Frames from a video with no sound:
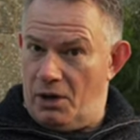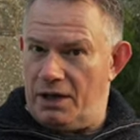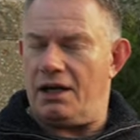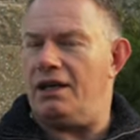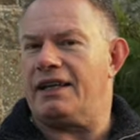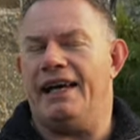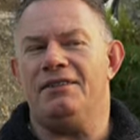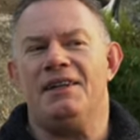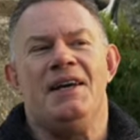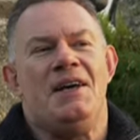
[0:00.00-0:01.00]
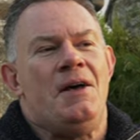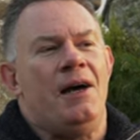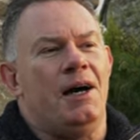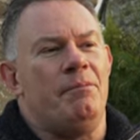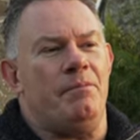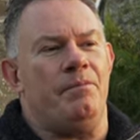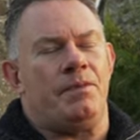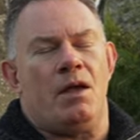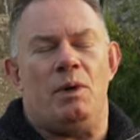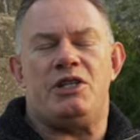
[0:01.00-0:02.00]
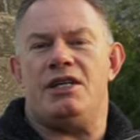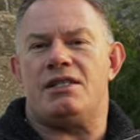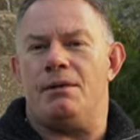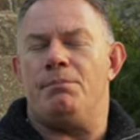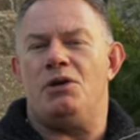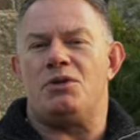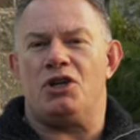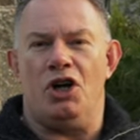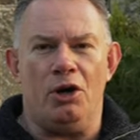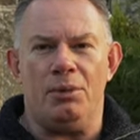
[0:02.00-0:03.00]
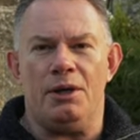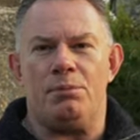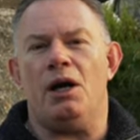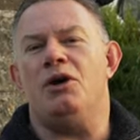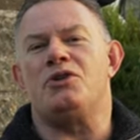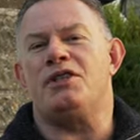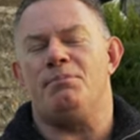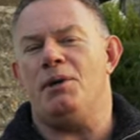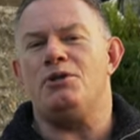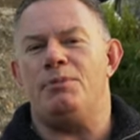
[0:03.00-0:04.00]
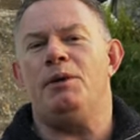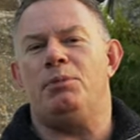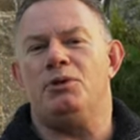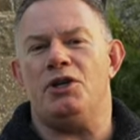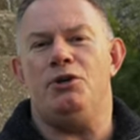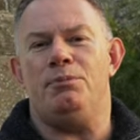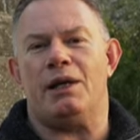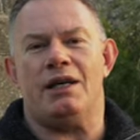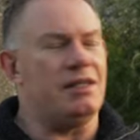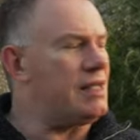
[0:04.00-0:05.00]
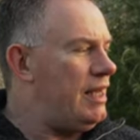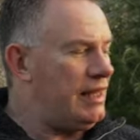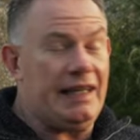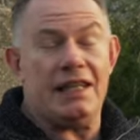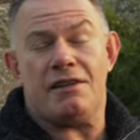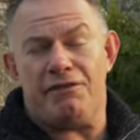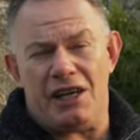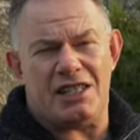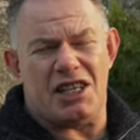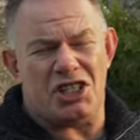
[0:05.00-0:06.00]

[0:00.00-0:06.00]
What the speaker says: can't count, which is the most common approach that most people do because the interface is